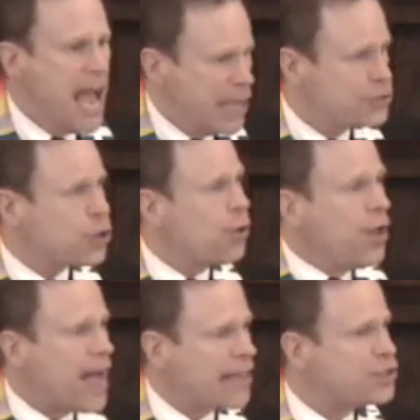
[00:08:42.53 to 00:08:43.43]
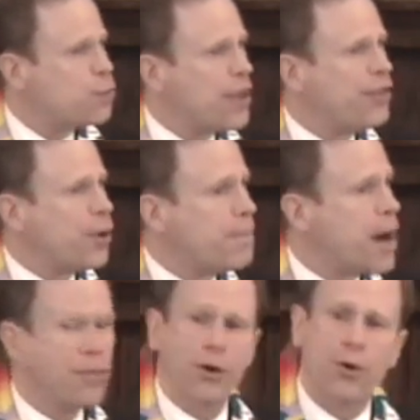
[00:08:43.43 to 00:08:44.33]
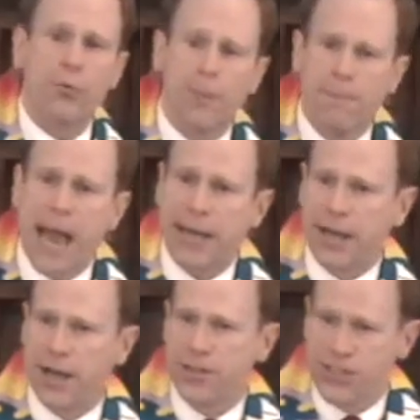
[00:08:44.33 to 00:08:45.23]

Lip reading: And so that's when their mother, Rebekah,